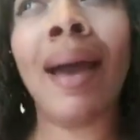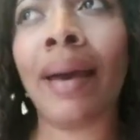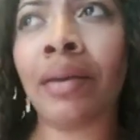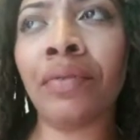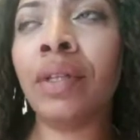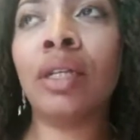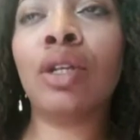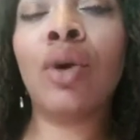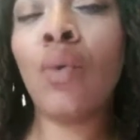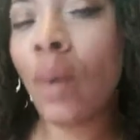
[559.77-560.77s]
I don't really
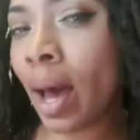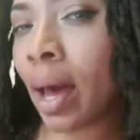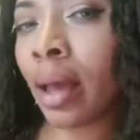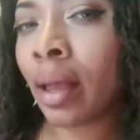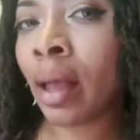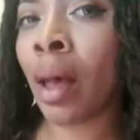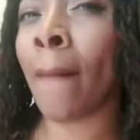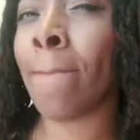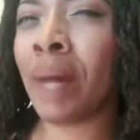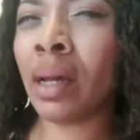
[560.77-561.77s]
know why.
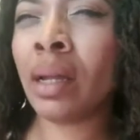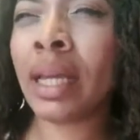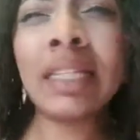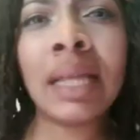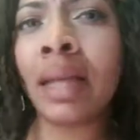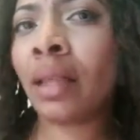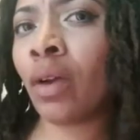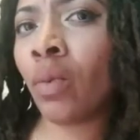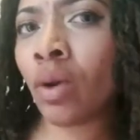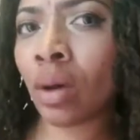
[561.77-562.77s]
But it's like
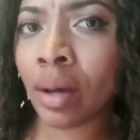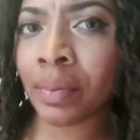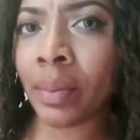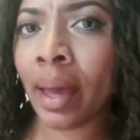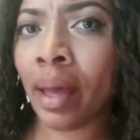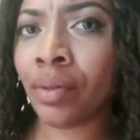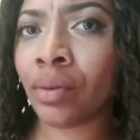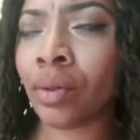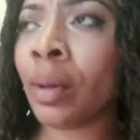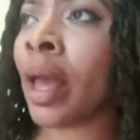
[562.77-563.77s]
they woke up the
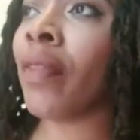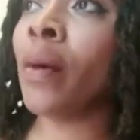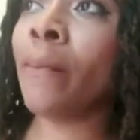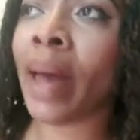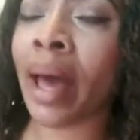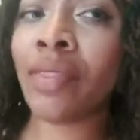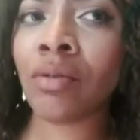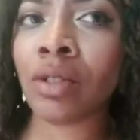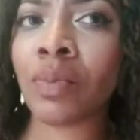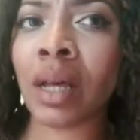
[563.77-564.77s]
bathroom. The
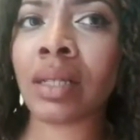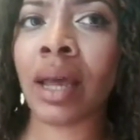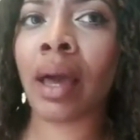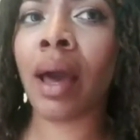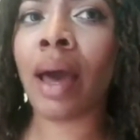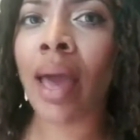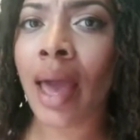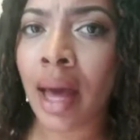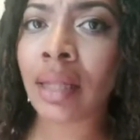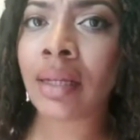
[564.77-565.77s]
bathroom smells like an
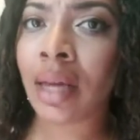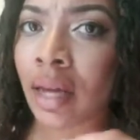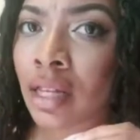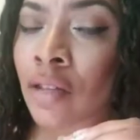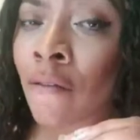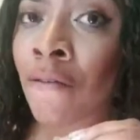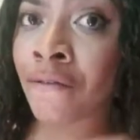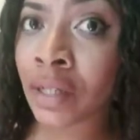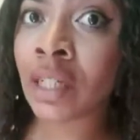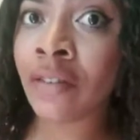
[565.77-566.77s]
alley that is
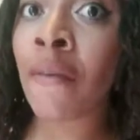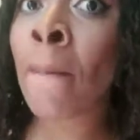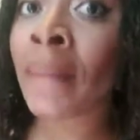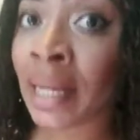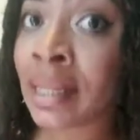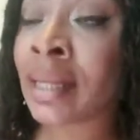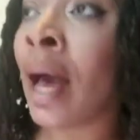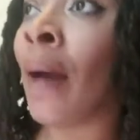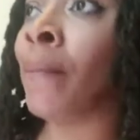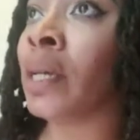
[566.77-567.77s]
full of piss.
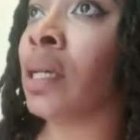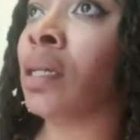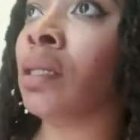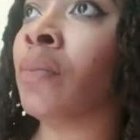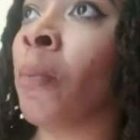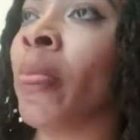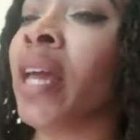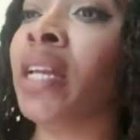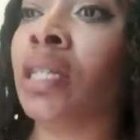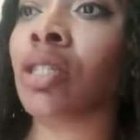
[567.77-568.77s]
I mean,
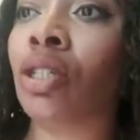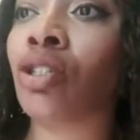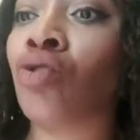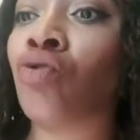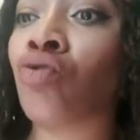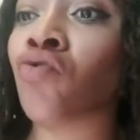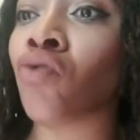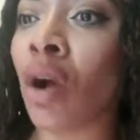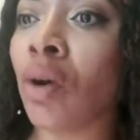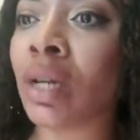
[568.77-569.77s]
it is disgusting
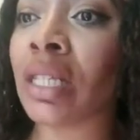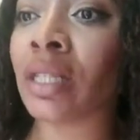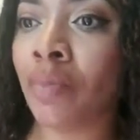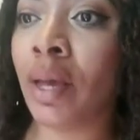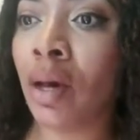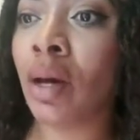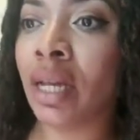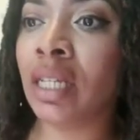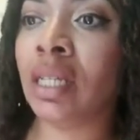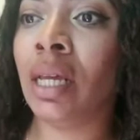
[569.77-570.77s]
strongest smell
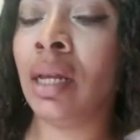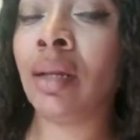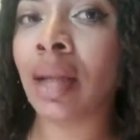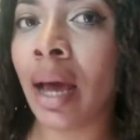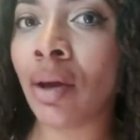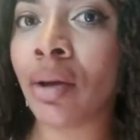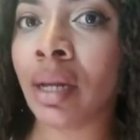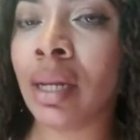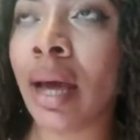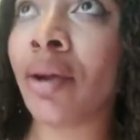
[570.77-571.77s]
and it's getting louder
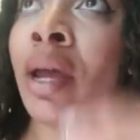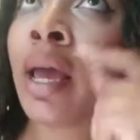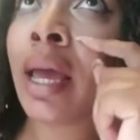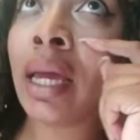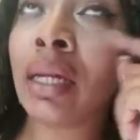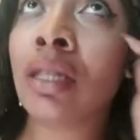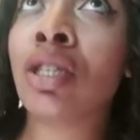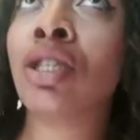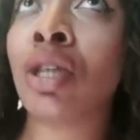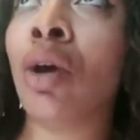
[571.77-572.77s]
and louder. It is
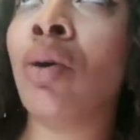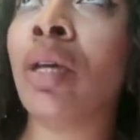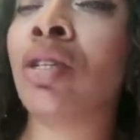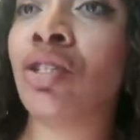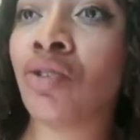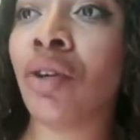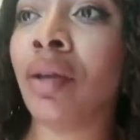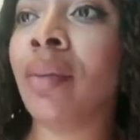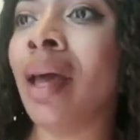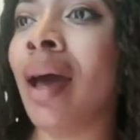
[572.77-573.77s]
so
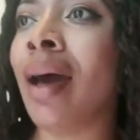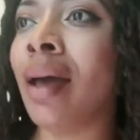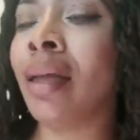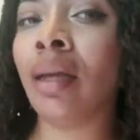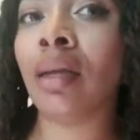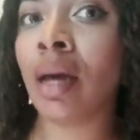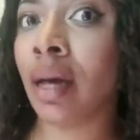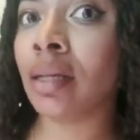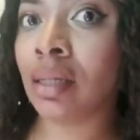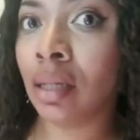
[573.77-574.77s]
extreme that I
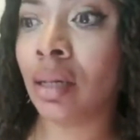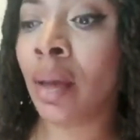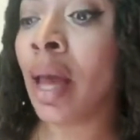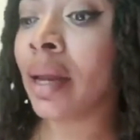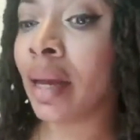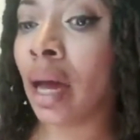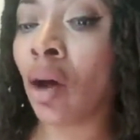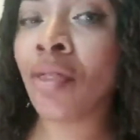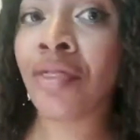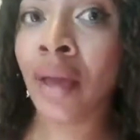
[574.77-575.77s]
cannot sleep.
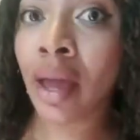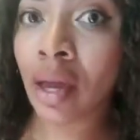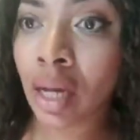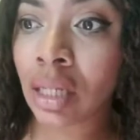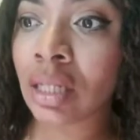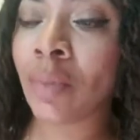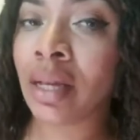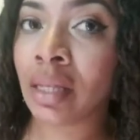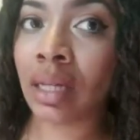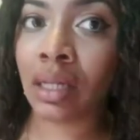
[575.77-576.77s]
Now, thank goodness
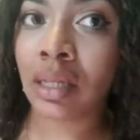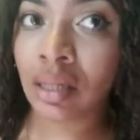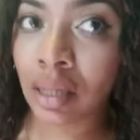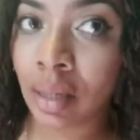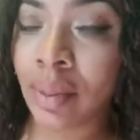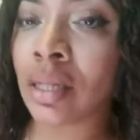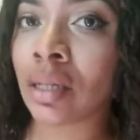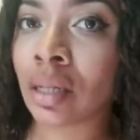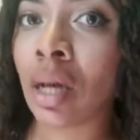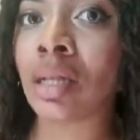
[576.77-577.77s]
my son is asleep. He's
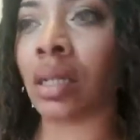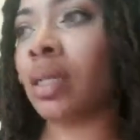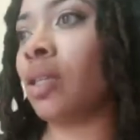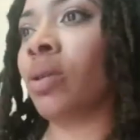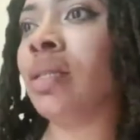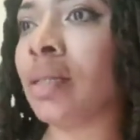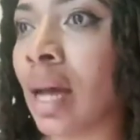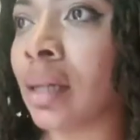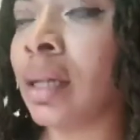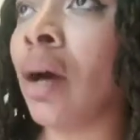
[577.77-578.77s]
exhausted, he, so he's
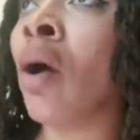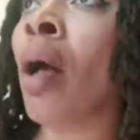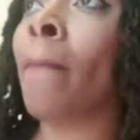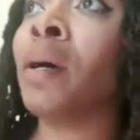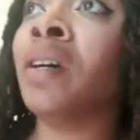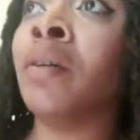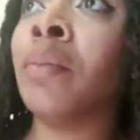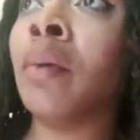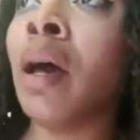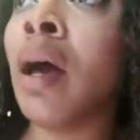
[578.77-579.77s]
knocked out.
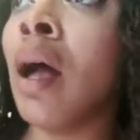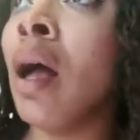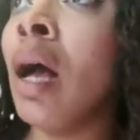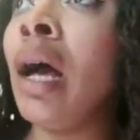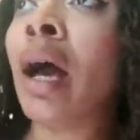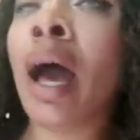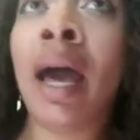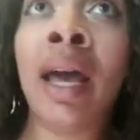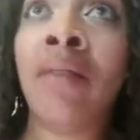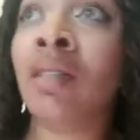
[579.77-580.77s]
But
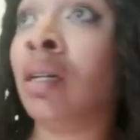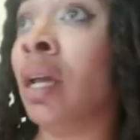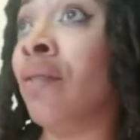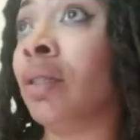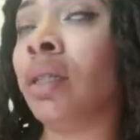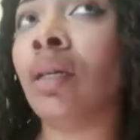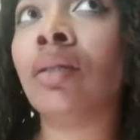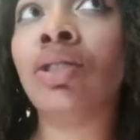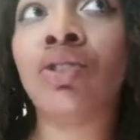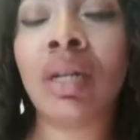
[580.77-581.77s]
I have done
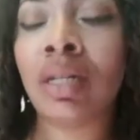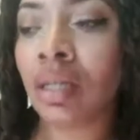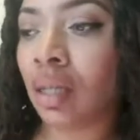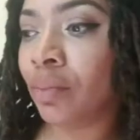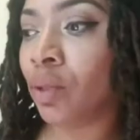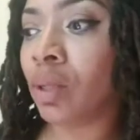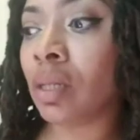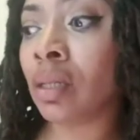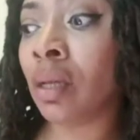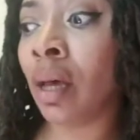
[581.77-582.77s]
everything to try to sleep through
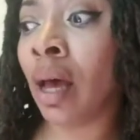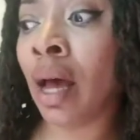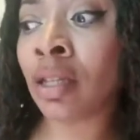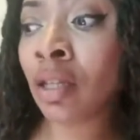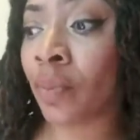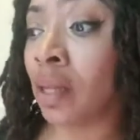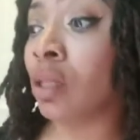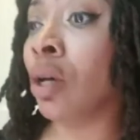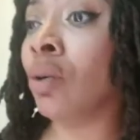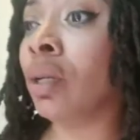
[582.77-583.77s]
this. I took
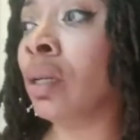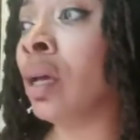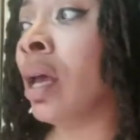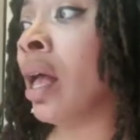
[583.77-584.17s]
melatonin.